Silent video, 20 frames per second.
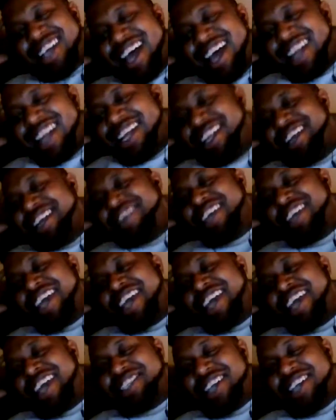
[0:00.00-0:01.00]
I didn't
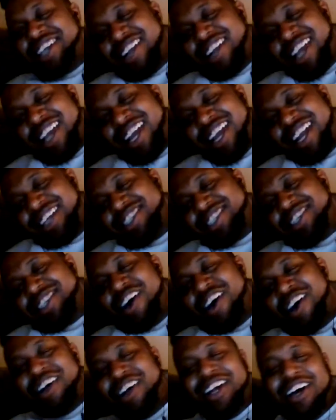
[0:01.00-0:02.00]
even catch all that. I
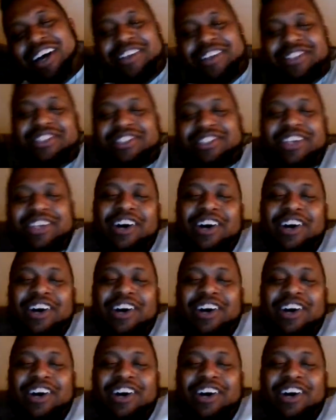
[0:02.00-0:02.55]
saw it on